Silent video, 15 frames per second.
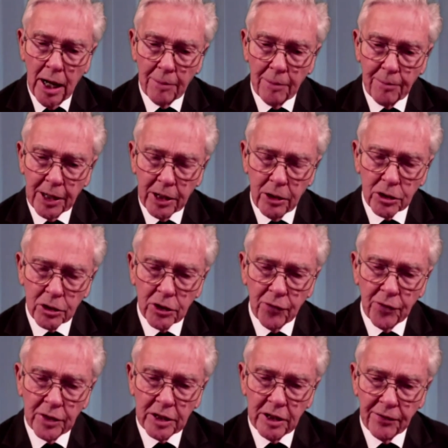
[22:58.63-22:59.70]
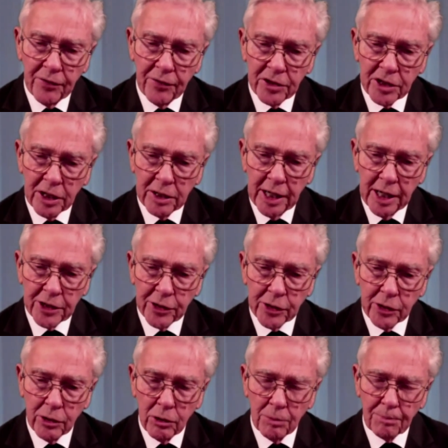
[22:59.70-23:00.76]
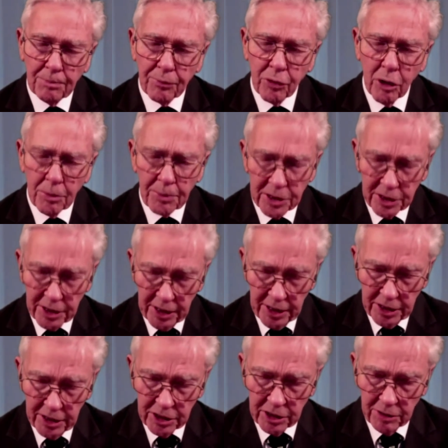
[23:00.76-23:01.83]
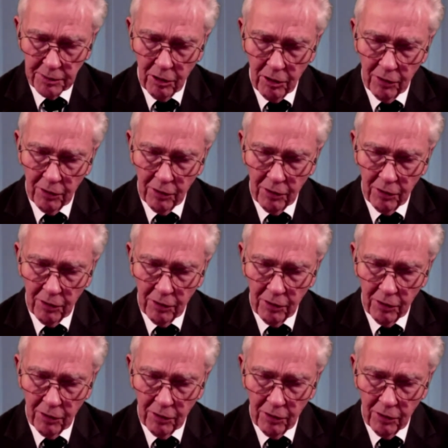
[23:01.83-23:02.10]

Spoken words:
And because of the different electrical properties